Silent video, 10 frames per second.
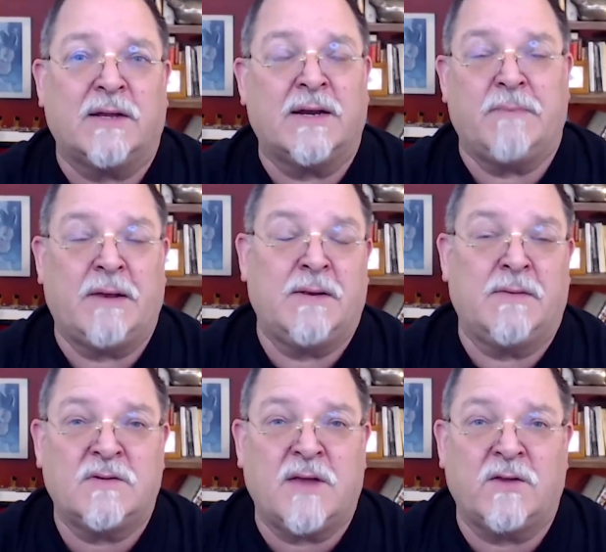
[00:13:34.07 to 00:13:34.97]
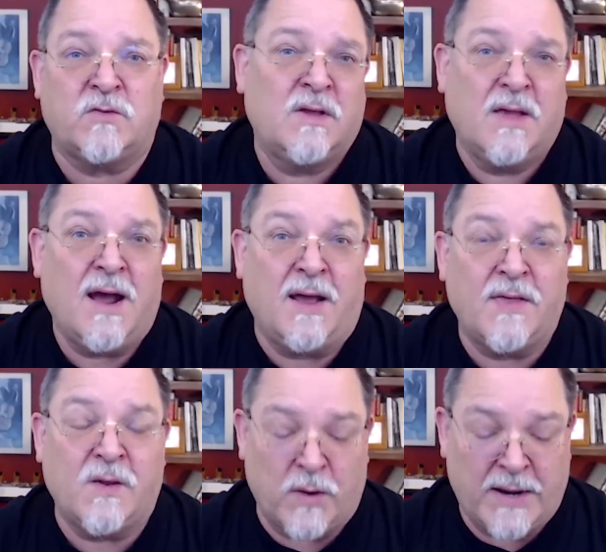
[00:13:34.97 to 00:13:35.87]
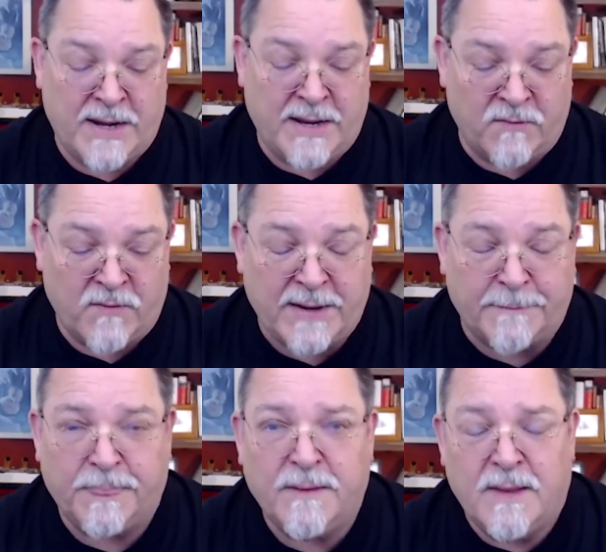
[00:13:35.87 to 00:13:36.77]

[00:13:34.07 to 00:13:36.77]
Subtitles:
And in this case, I think we're getting it right.